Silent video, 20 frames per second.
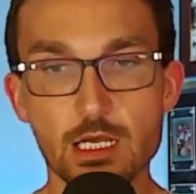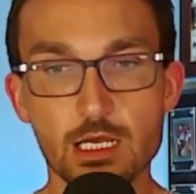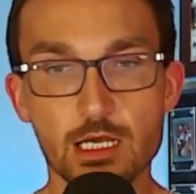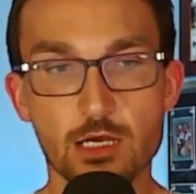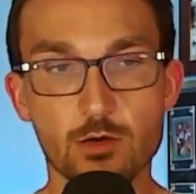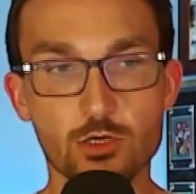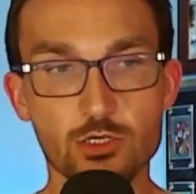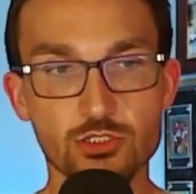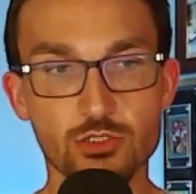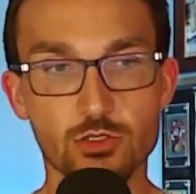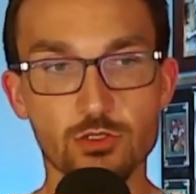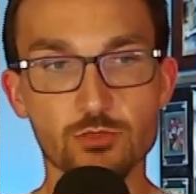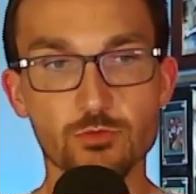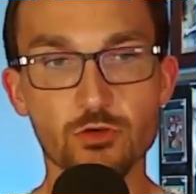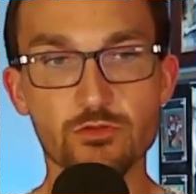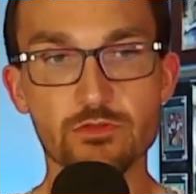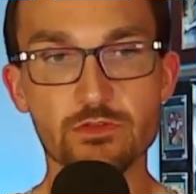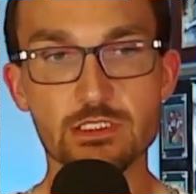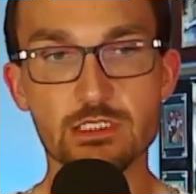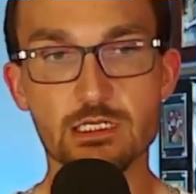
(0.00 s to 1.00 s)
I watch old
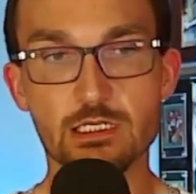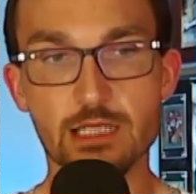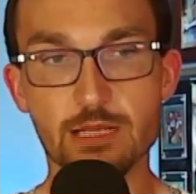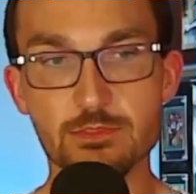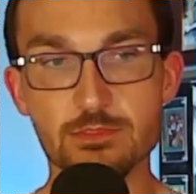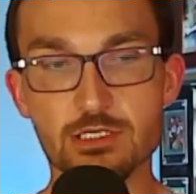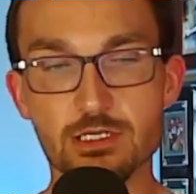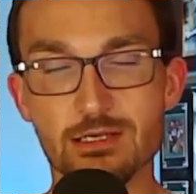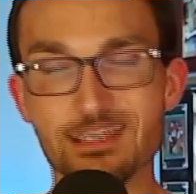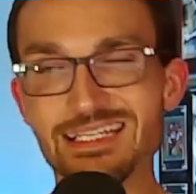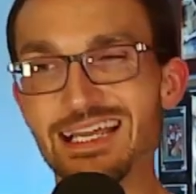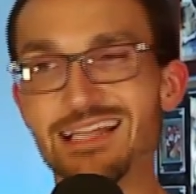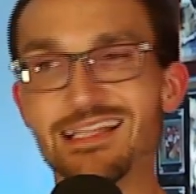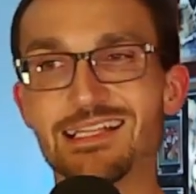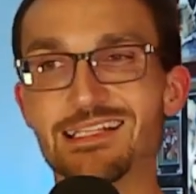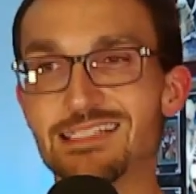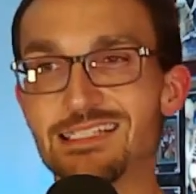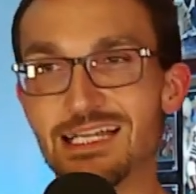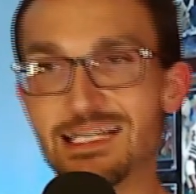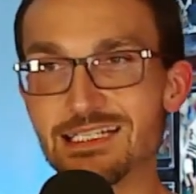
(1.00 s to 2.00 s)
movies on Amazon. Yeah,
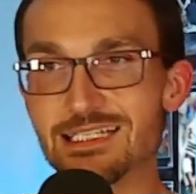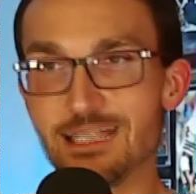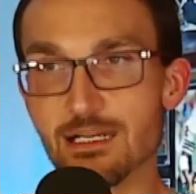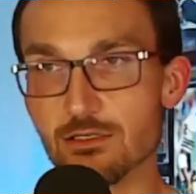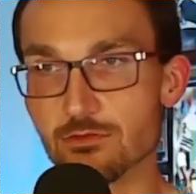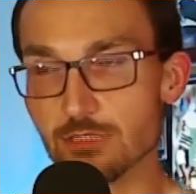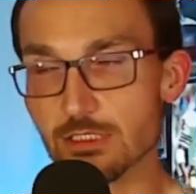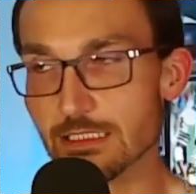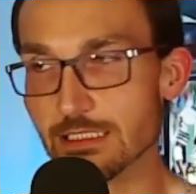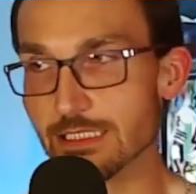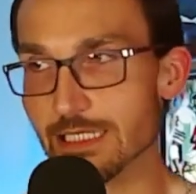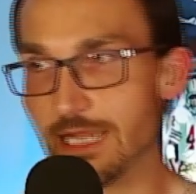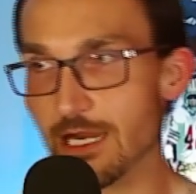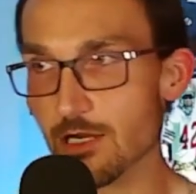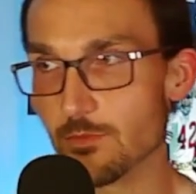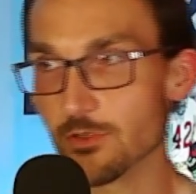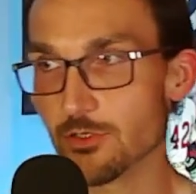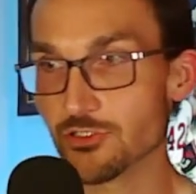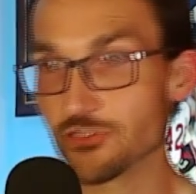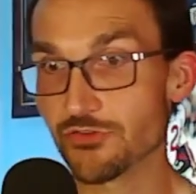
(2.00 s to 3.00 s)
that's nice. I don't really
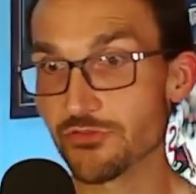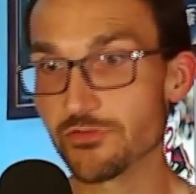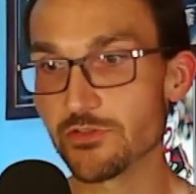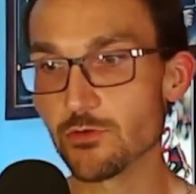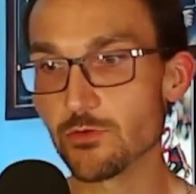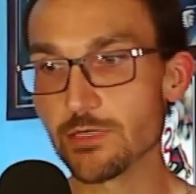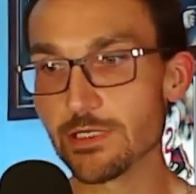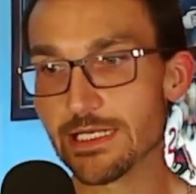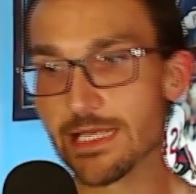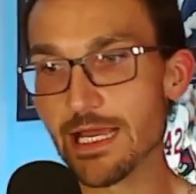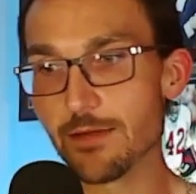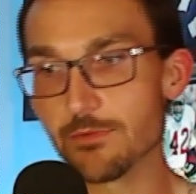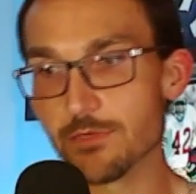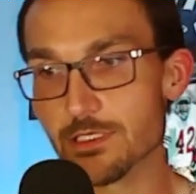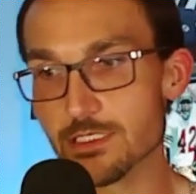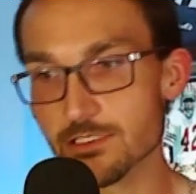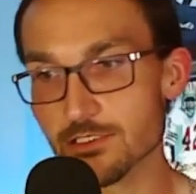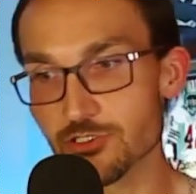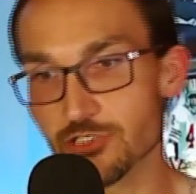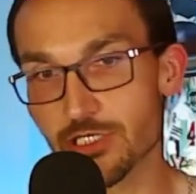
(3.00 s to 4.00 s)
care about your viewing
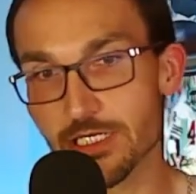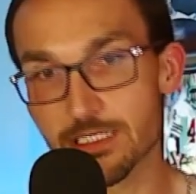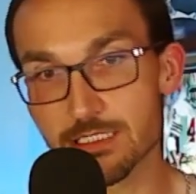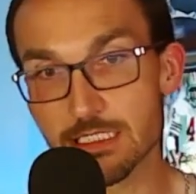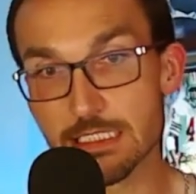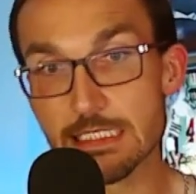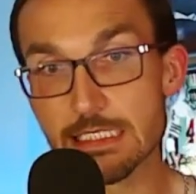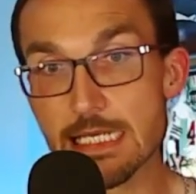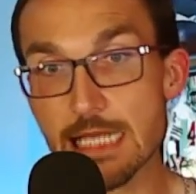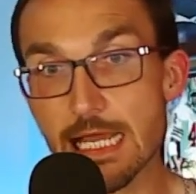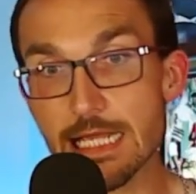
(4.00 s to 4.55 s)
habits there, Jason.